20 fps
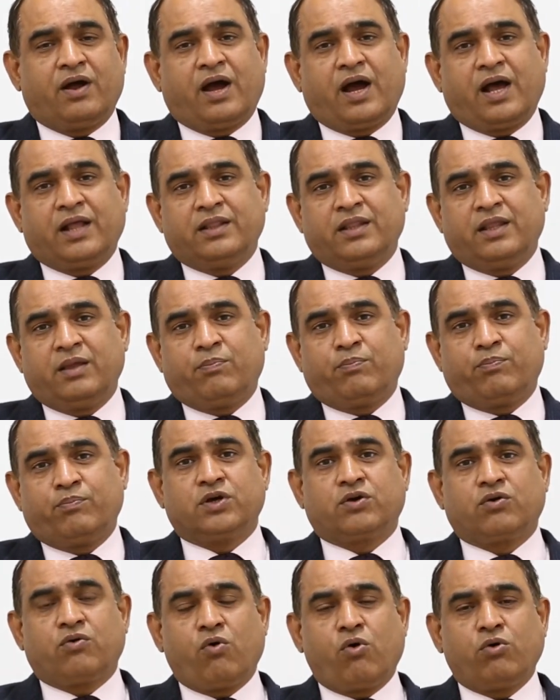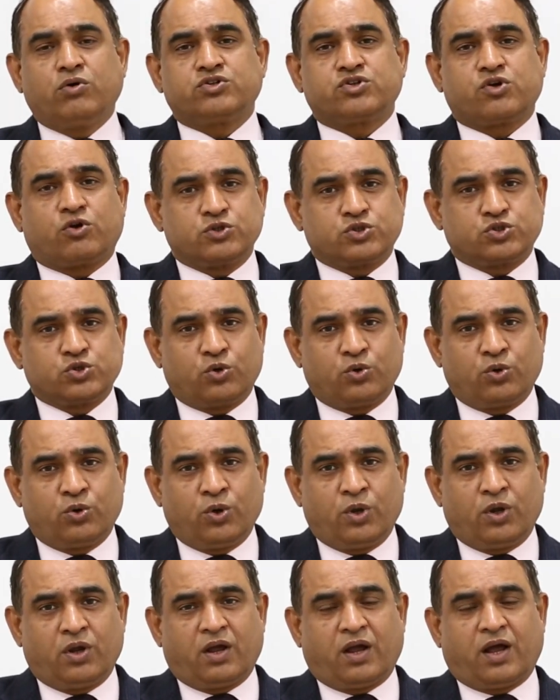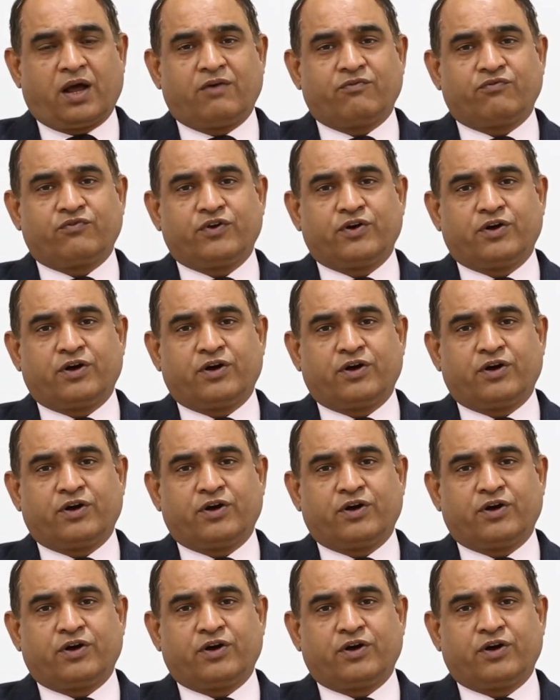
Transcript: and the courts also have